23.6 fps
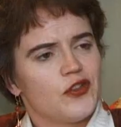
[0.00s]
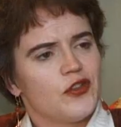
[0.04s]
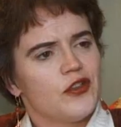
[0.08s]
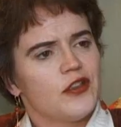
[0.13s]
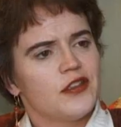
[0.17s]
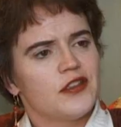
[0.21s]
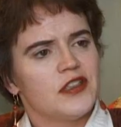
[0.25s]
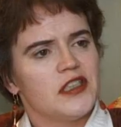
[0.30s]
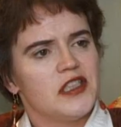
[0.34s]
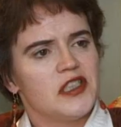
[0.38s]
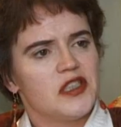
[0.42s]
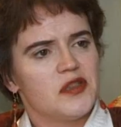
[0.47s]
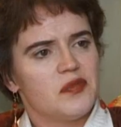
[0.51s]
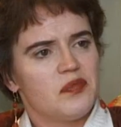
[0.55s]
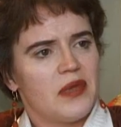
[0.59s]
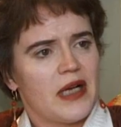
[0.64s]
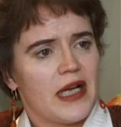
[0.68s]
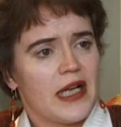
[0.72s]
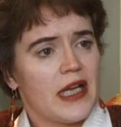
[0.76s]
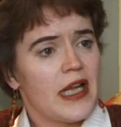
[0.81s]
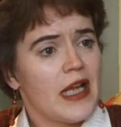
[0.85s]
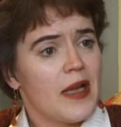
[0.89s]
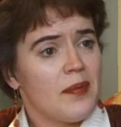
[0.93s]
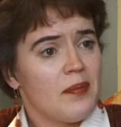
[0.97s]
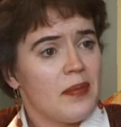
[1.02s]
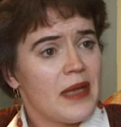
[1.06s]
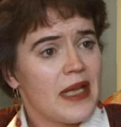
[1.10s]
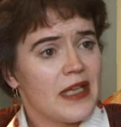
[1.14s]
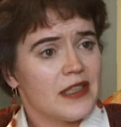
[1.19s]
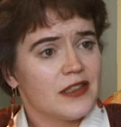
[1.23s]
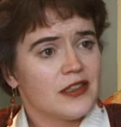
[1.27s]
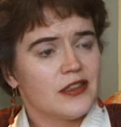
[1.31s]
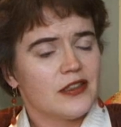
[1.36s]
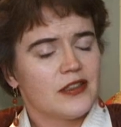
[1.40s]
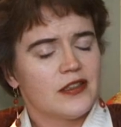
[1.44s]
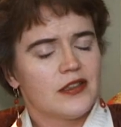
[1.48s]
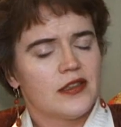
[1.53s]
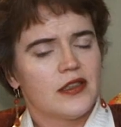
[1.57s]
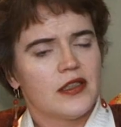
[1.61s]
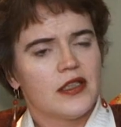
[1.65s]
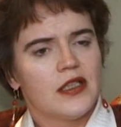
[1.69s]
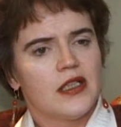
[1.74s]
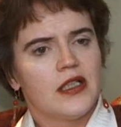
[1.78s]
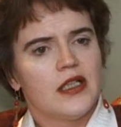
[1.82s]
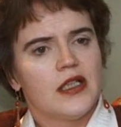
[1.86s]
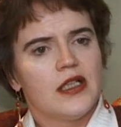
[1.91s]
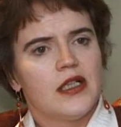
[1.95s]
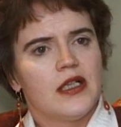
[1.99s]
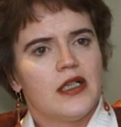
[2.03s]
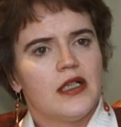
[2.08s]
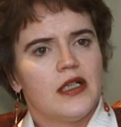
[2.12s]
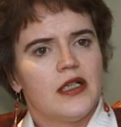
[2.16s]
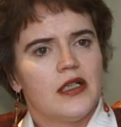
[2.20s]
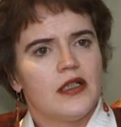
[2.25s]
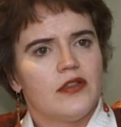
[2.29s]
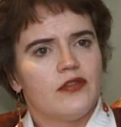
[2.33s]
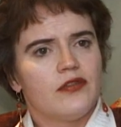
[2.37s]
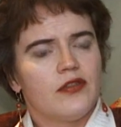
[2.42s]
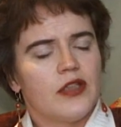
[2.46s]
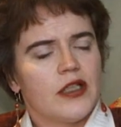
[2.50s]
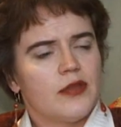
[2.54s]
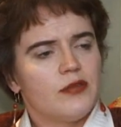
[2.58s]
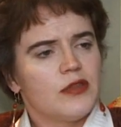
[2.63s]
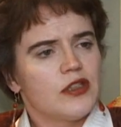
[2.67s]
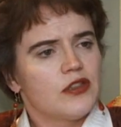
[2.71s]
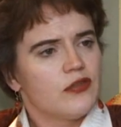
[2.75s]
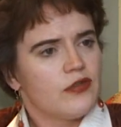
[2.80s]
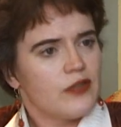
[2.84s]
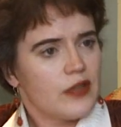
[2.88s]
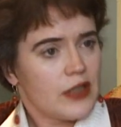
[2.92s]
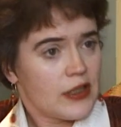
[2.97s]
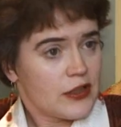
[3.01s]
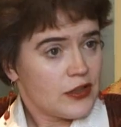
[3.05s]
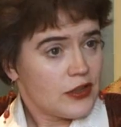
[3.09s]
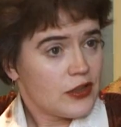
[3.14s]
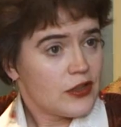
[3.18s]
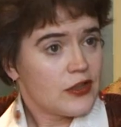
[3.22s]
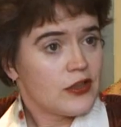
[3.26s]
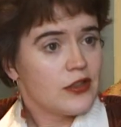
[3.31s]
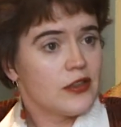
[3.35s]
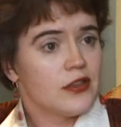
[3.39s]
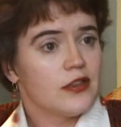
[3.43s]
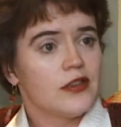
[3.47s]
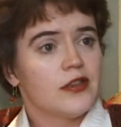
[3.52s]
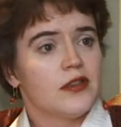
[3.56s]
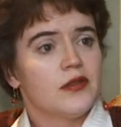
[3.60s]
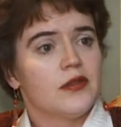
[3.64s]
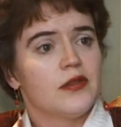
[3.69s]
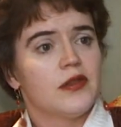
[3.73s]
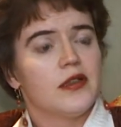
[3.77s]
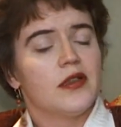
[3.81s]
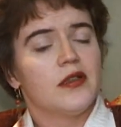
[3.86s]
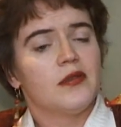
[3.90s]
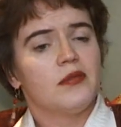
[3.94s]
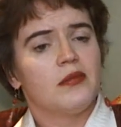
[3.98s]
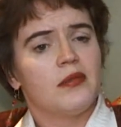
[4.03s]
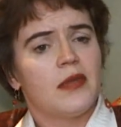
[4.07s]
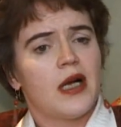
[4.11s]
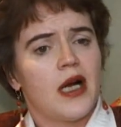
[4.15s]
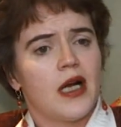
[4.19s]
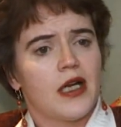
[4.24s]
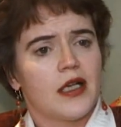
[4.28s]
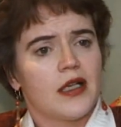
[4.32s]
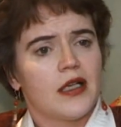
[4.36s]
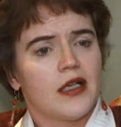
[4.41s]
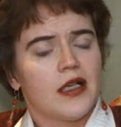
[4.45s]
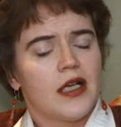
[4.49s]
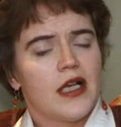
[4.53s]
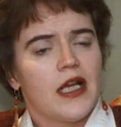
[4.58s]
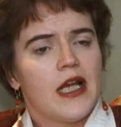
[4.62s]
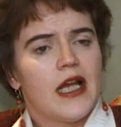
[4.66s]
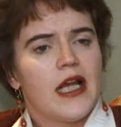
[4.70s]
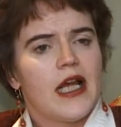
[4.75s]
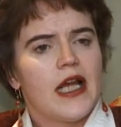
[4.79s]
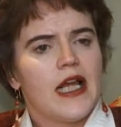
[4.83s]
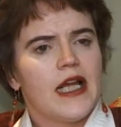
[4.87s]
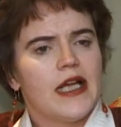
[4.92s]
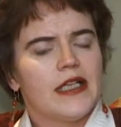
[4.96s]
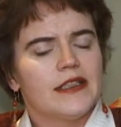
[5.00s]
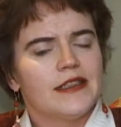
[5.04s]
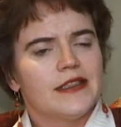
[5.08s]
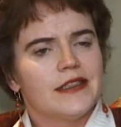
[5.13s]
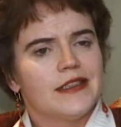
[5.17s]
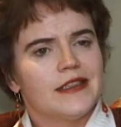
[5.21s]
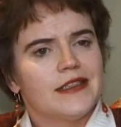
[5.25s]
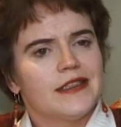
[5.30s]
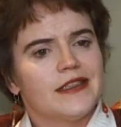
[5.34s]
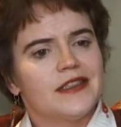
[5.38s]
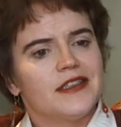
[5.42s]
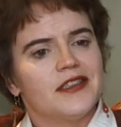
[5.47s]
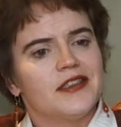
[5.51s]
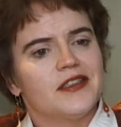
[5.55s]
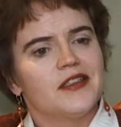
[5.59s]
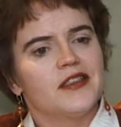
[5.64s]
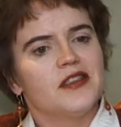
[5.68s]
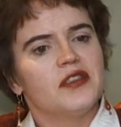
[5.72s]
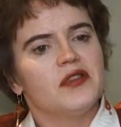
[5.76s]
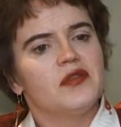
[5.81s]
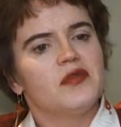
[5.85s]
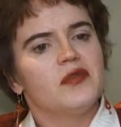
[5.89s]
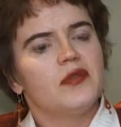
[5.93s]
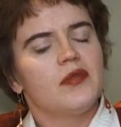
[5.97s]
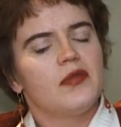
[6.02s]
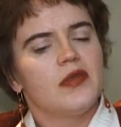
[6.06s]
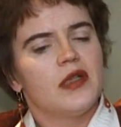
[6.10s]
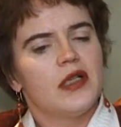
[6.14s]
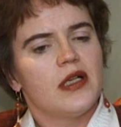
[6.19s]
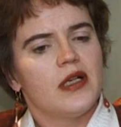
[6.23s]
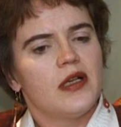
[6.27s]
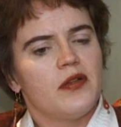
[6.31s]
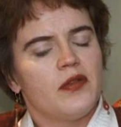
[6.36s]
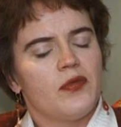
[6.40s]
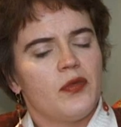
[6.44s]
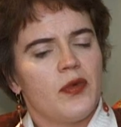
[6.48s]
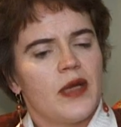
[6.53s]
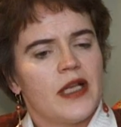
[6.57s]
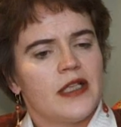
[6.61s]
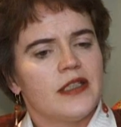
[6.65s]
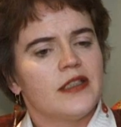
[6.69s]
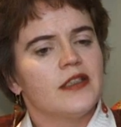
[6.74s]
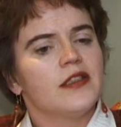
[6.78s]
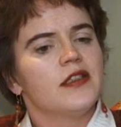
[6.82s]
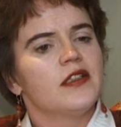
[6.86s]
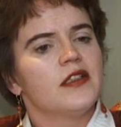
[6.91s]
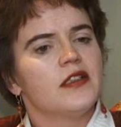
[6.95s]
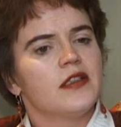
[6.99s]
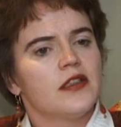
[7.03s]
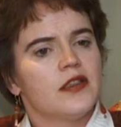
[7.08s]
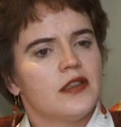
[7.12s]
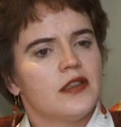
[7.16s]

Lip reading: 30s by Hermès, a famous French mark. And when